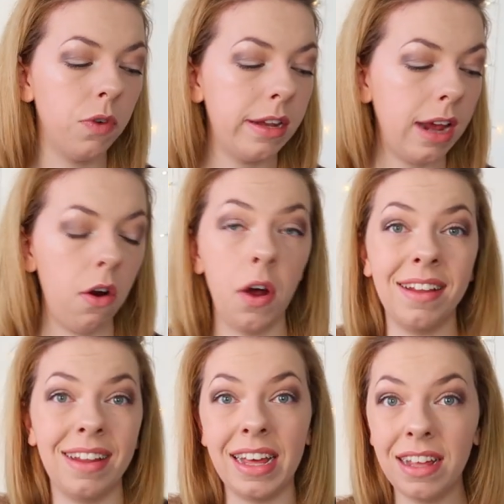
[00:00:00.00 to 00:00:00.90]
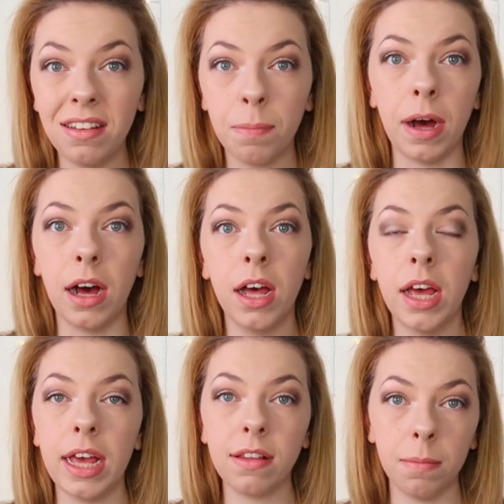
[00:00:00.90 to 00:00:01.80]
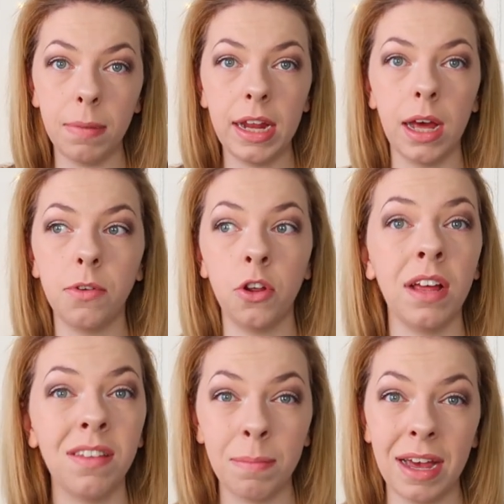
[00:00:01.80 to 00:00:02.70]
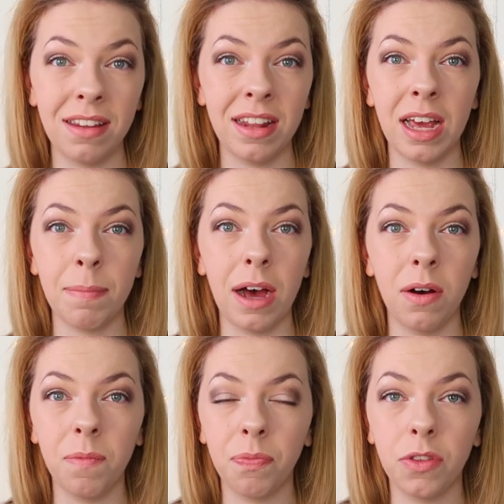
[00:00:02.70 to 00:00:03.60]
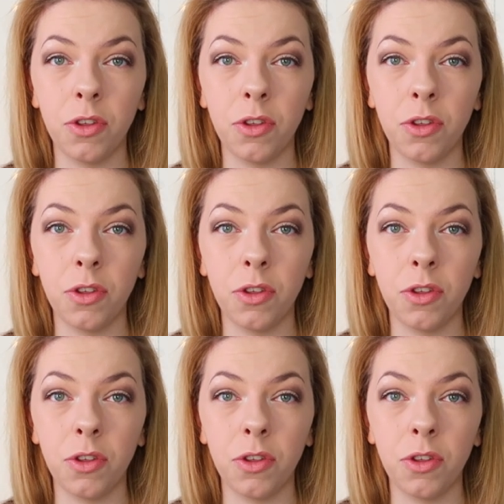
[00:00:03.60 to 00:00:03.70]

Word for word: read tarot as it is but it's completely up to you that's the amazing thing about